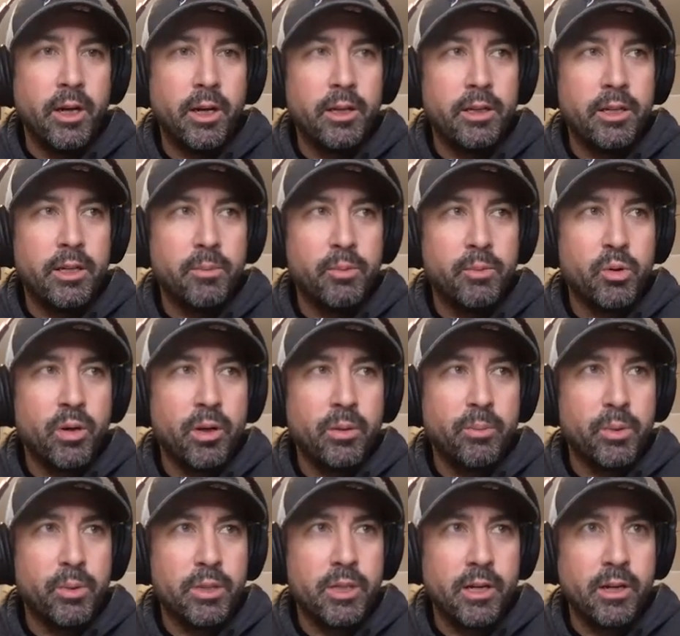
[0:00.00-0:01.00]
top
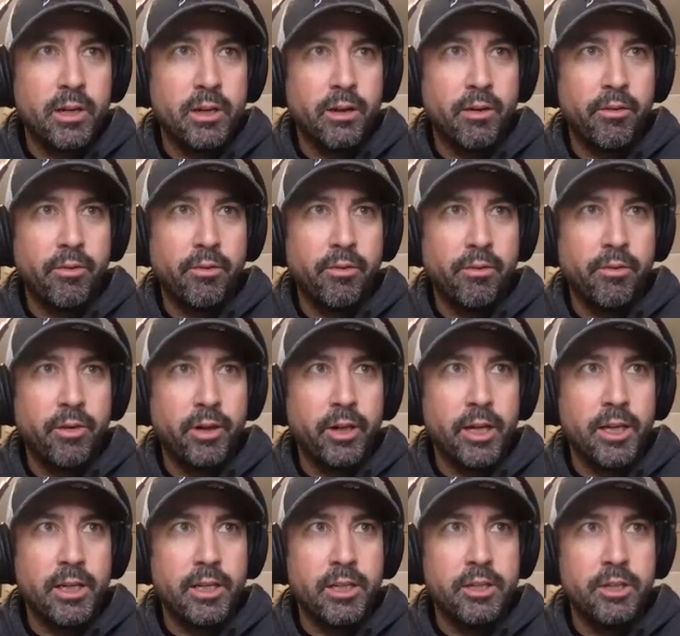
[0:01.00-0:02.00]
20% of
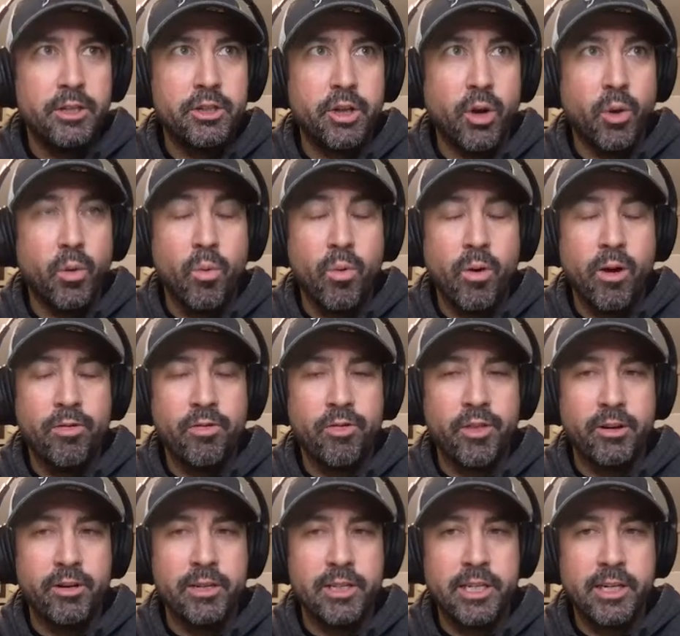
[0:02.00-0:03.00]
affiliates don't want
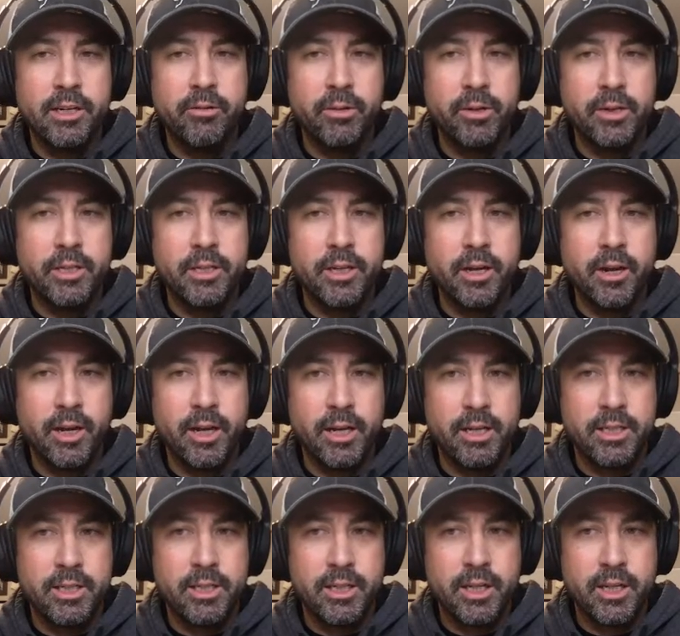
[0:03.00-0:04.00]
their secret
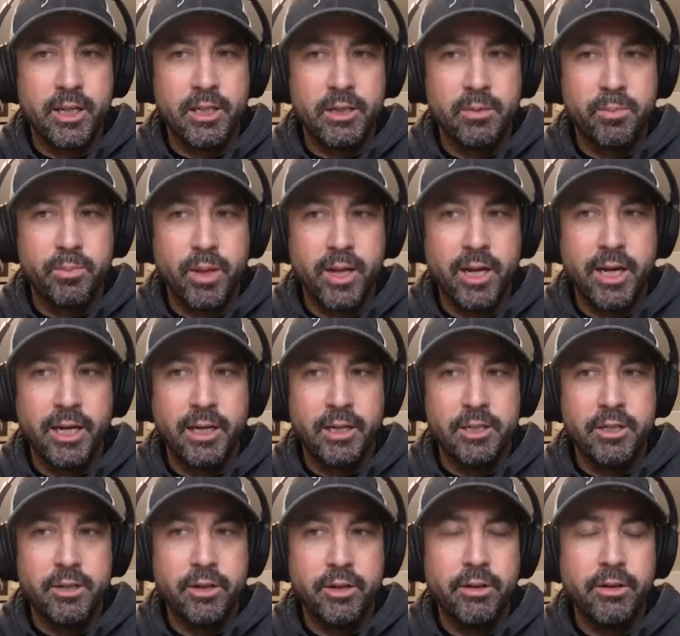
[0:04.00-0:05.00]
sauce explained.
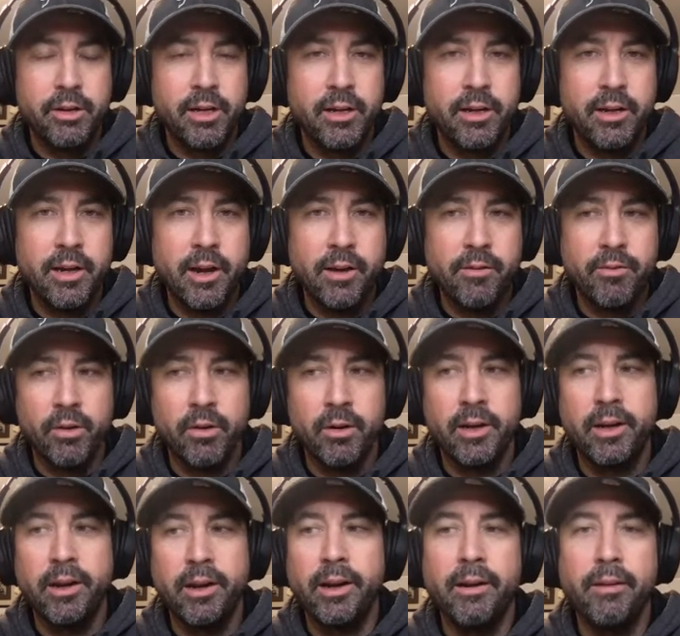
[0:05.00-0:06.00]
So you can never
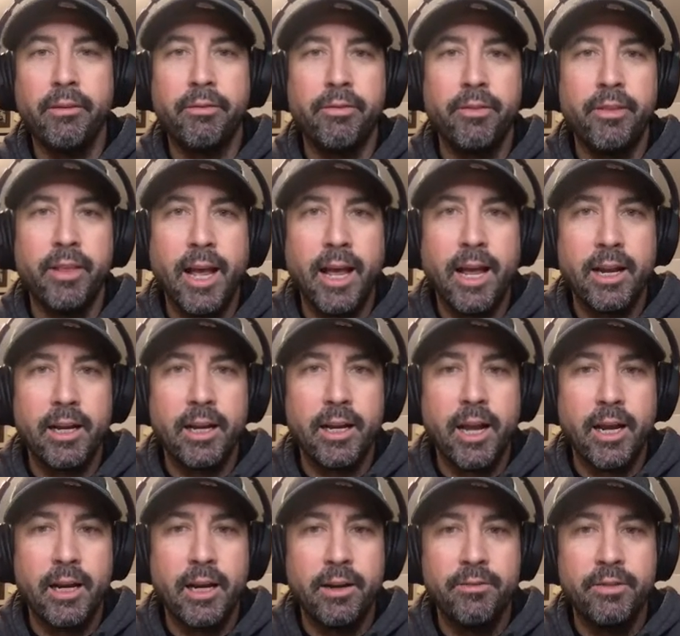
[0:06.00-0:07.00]
give that
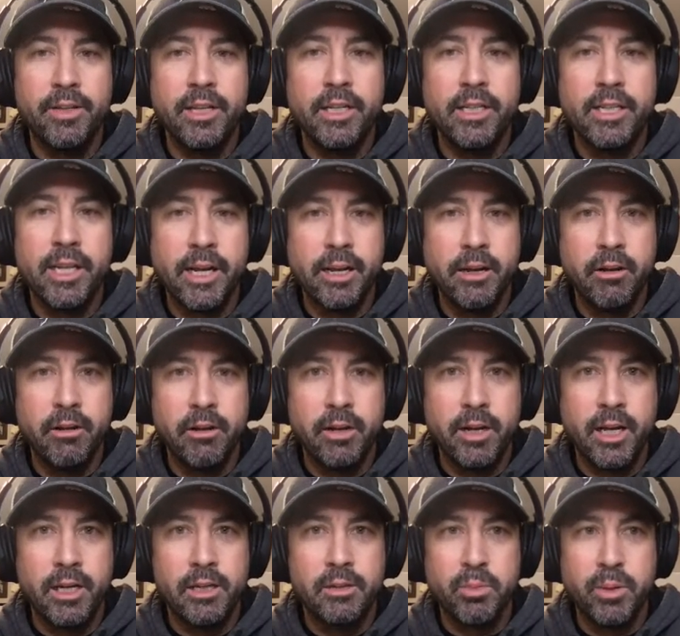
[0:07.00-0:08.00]
kind of detailed
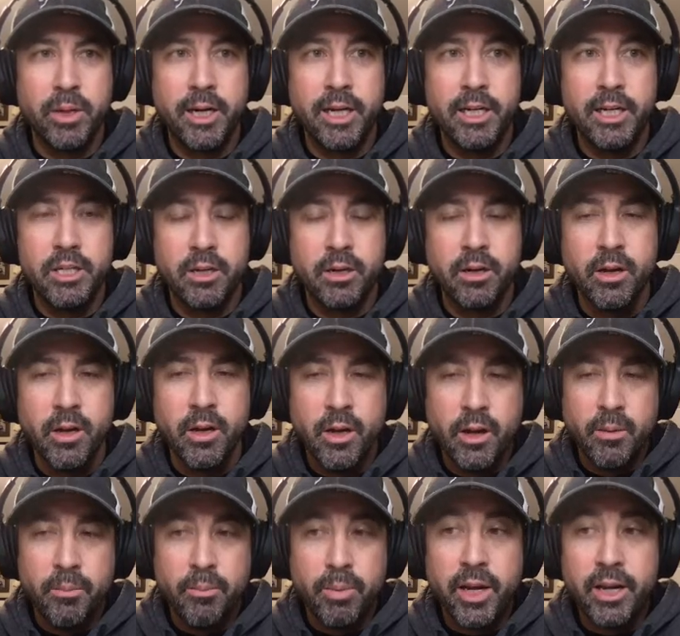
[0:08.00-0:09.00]
explanation,
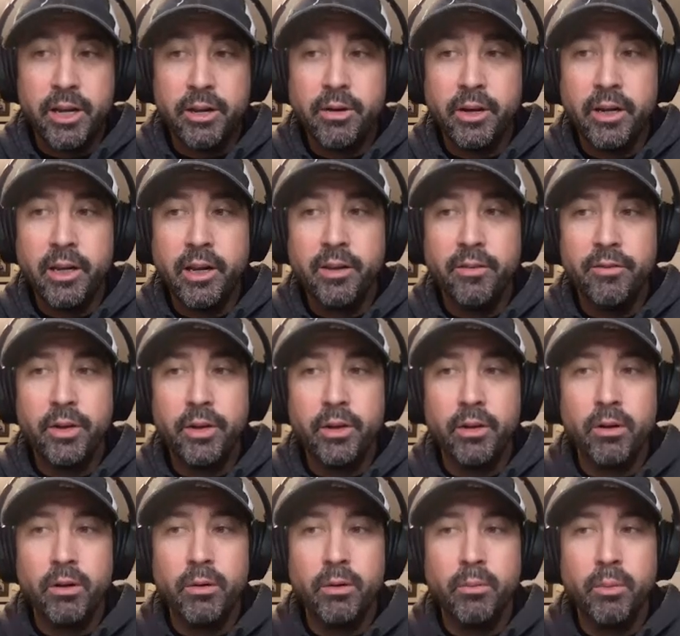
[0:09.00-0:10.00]
but you can give
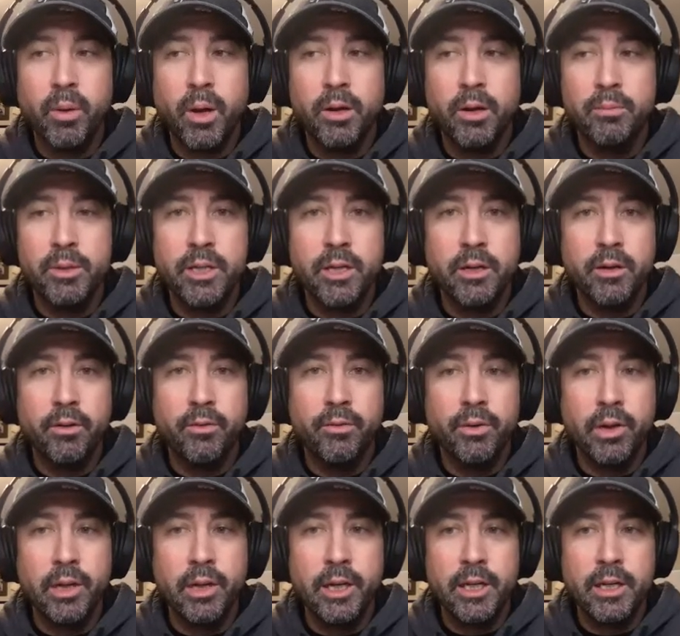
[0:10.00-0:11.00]
your bottom tier
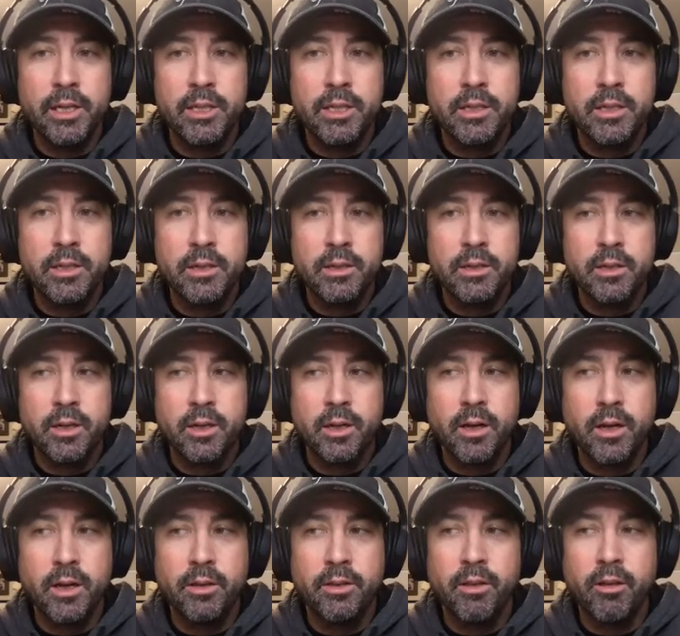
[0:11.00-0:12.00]
affiliates,
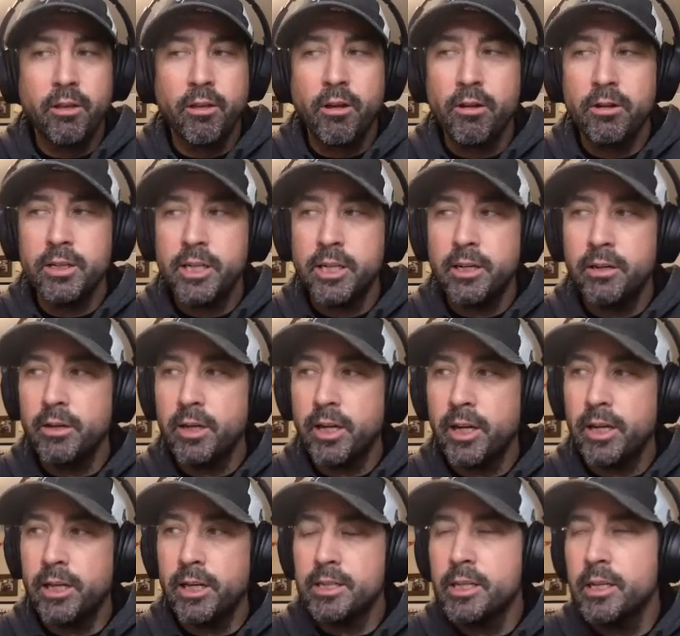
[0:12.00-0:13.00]
the long tail
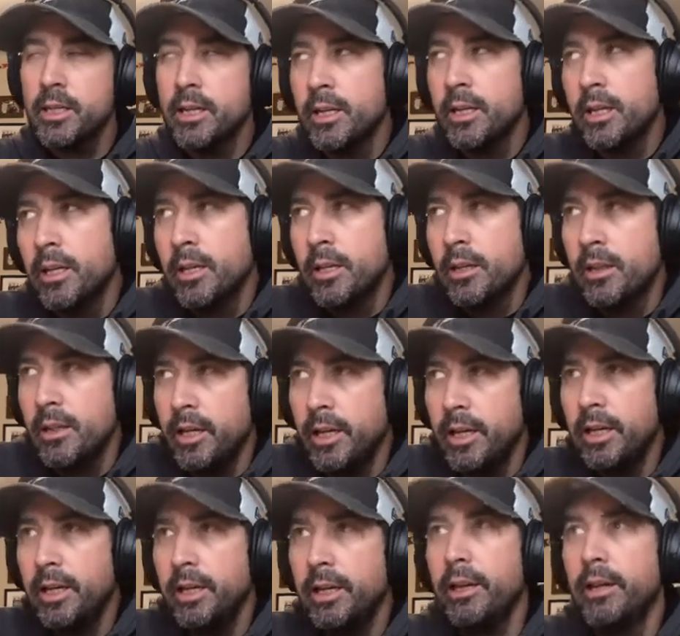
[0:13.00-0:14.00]
guys,
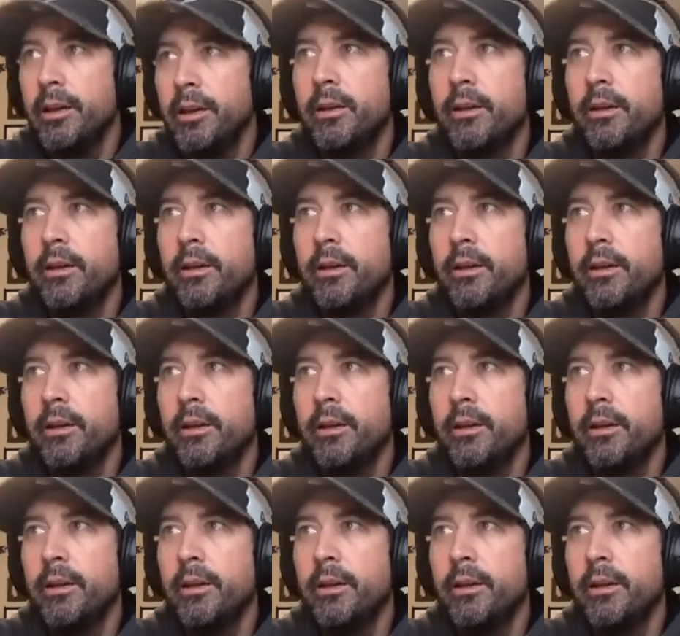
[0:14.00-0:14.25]
the